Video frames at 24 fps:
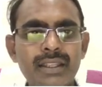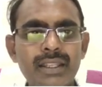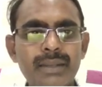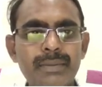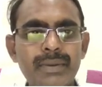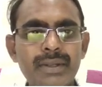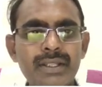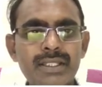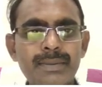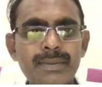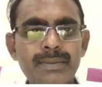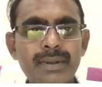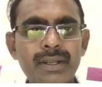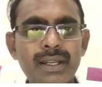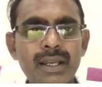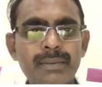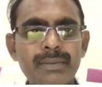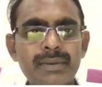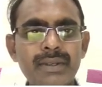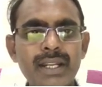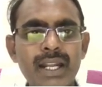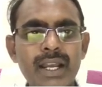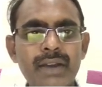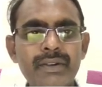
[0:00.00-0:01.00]
The principle
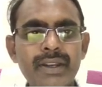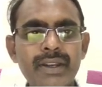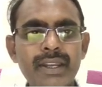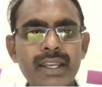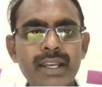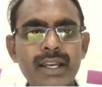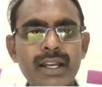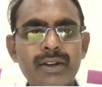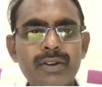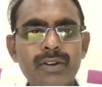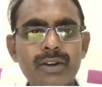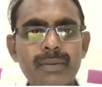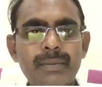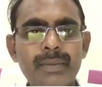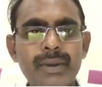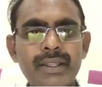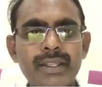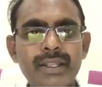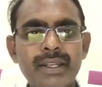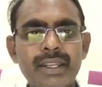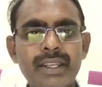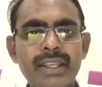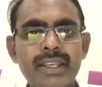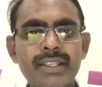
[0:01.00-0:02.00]
of gravity control
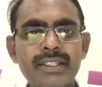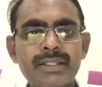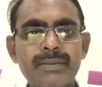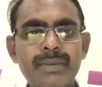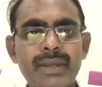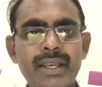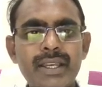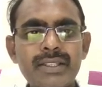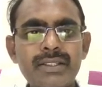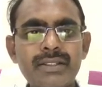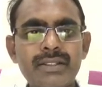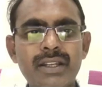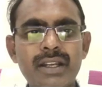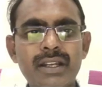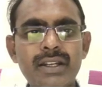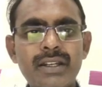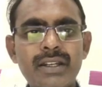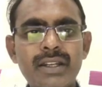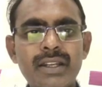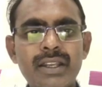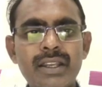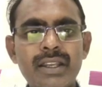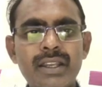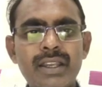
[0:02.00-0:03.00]
method is based
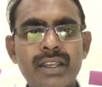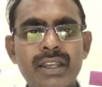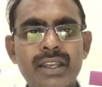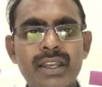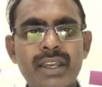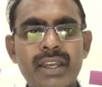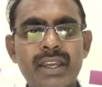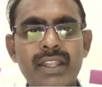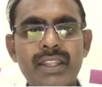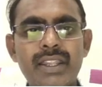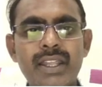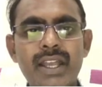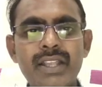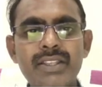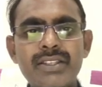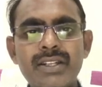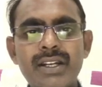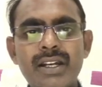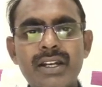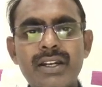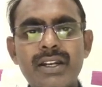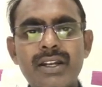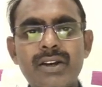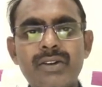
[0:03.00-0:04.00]
on
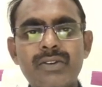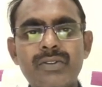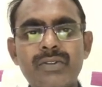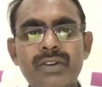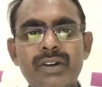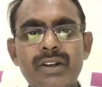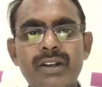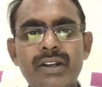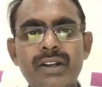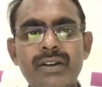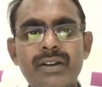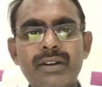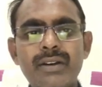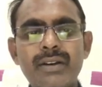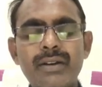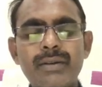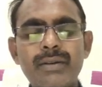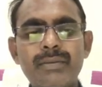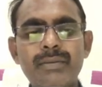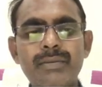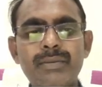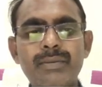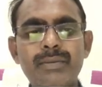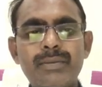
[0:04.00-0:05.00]
natural downward
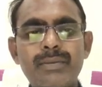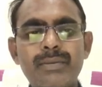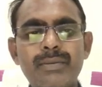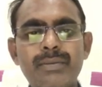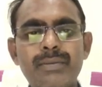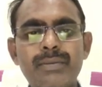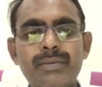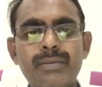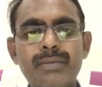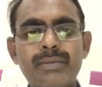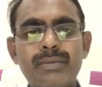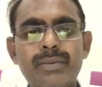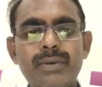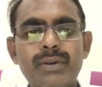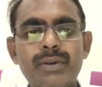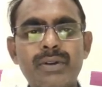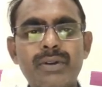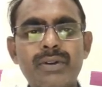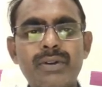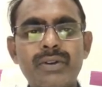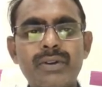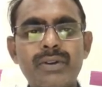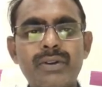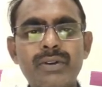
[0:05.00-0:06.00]

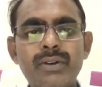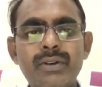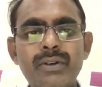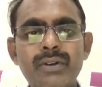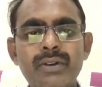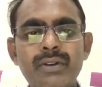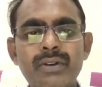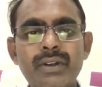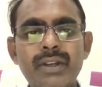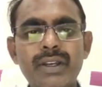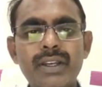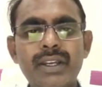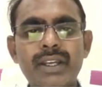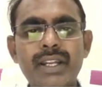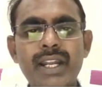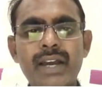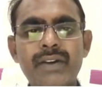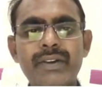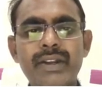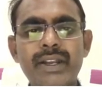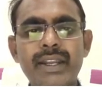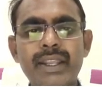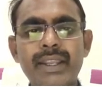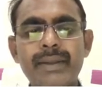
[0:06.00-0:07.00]
pull due to
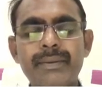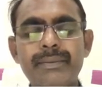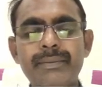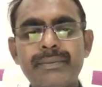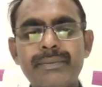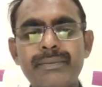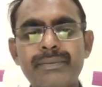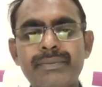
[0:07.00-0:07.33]
gravity.